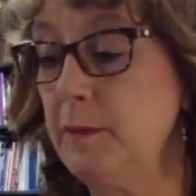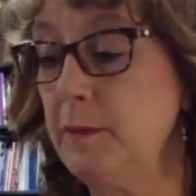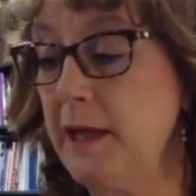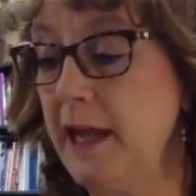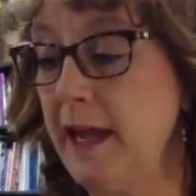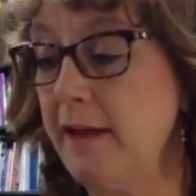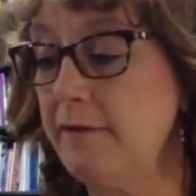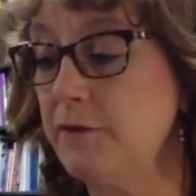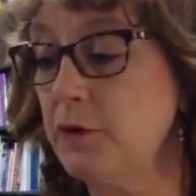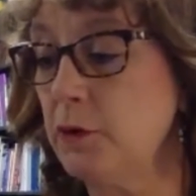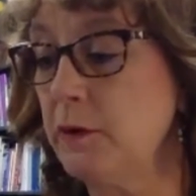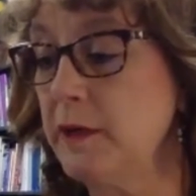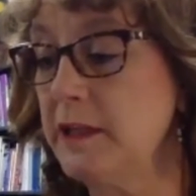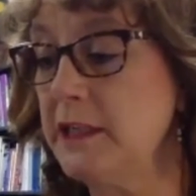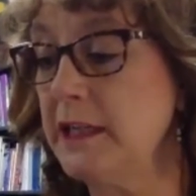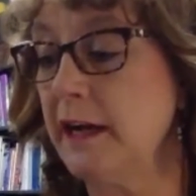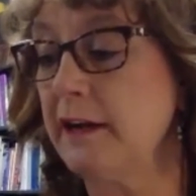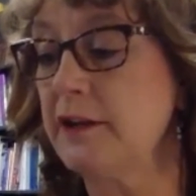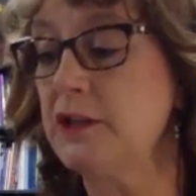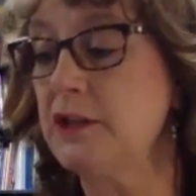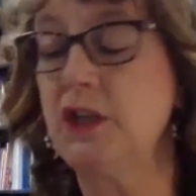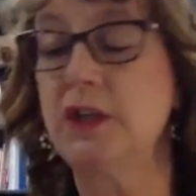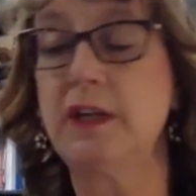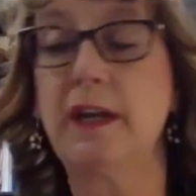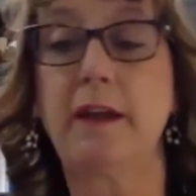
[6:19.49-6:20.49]
behavior
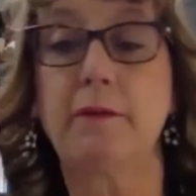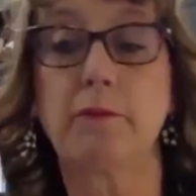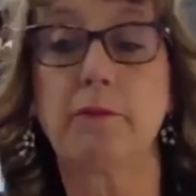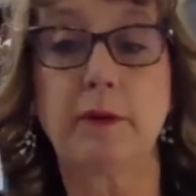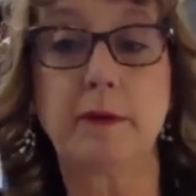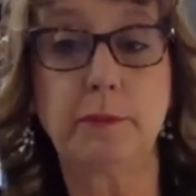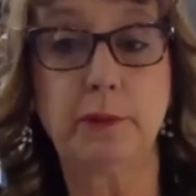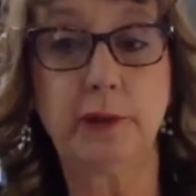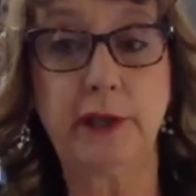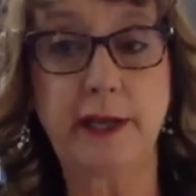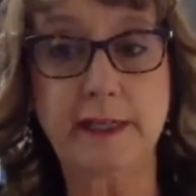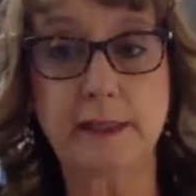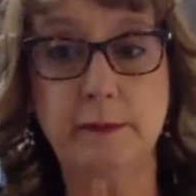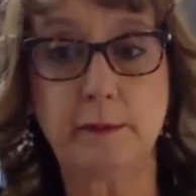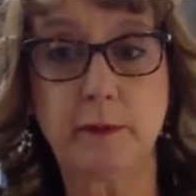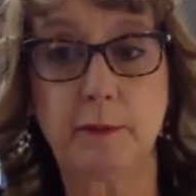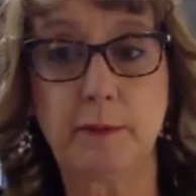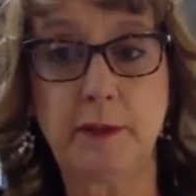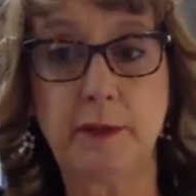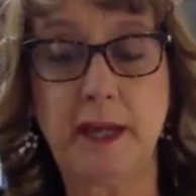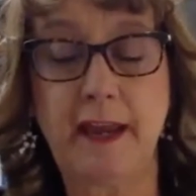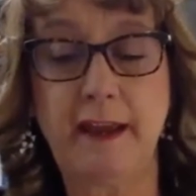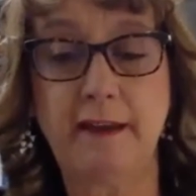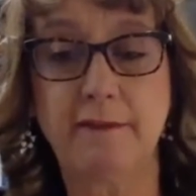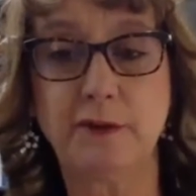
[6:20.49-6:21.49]
reduction, and replacement
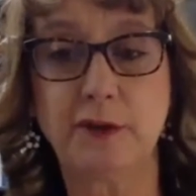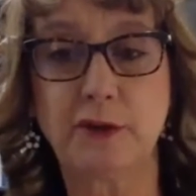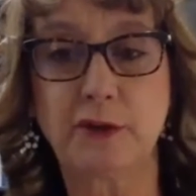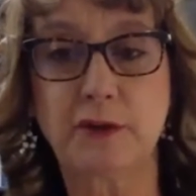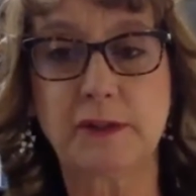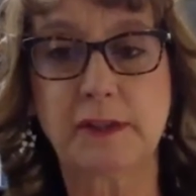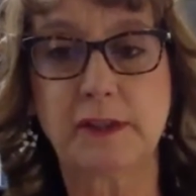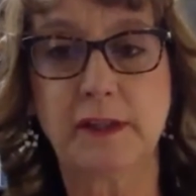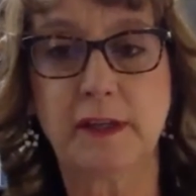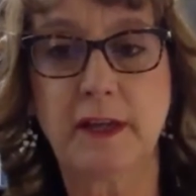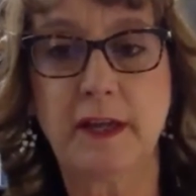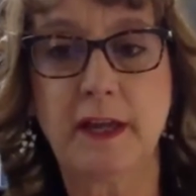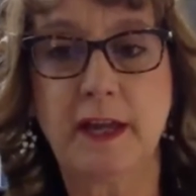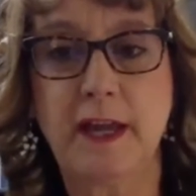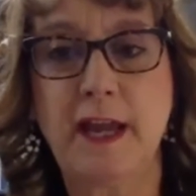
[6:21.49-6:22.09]
behaviors.